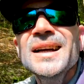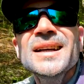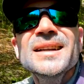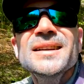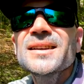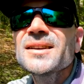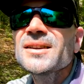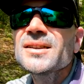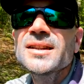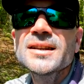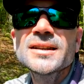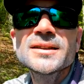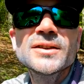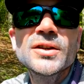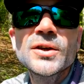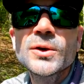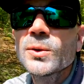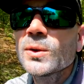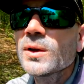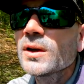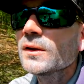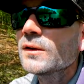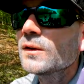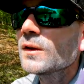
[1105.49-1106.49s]
The other thing
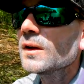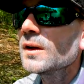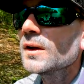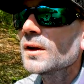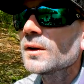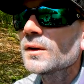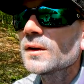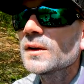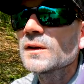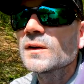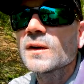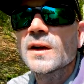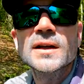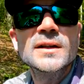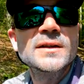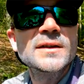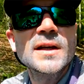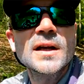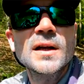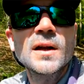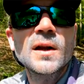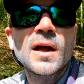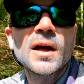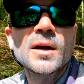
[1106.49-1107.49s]
too is, you know, these lakes
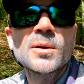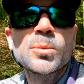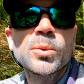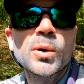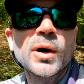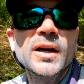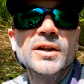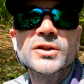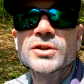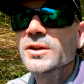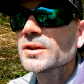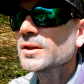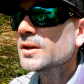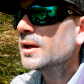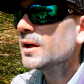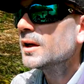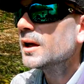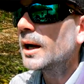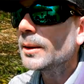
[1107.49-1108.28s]
get a lot of pressure.